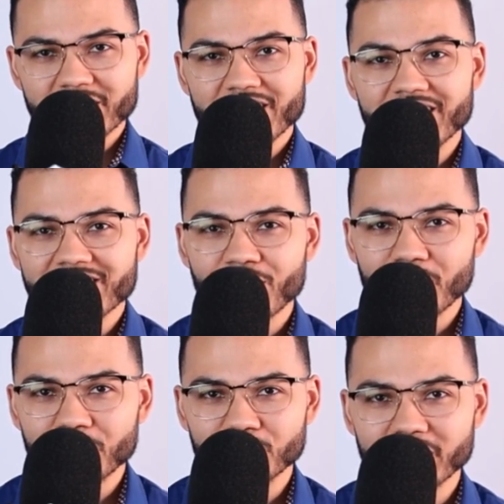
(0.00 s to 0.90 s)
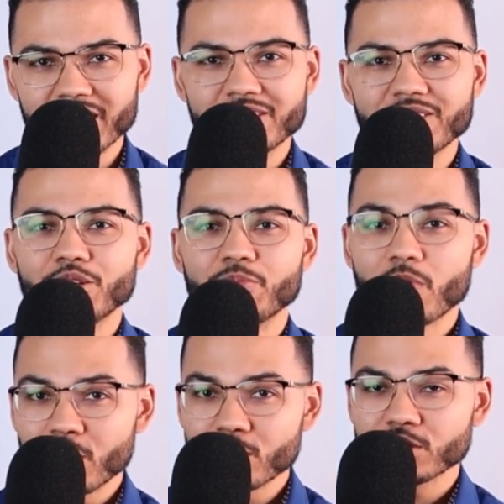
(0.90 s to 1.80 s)
Denzel Rodriguez, your
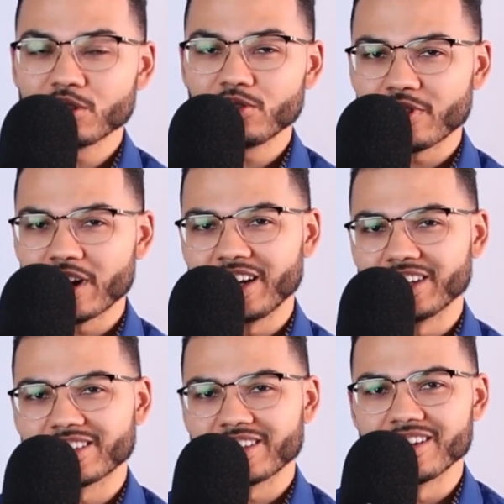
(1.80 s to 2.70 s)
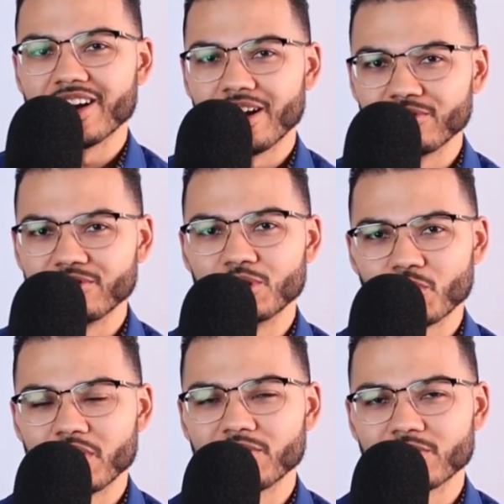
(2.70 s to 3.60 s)
personal finance geek of the
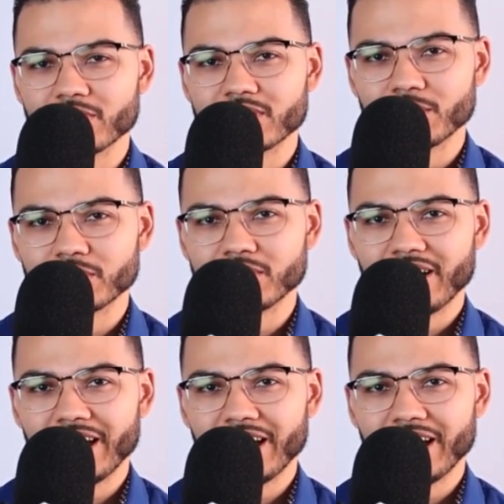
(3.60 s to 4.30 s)
21st century.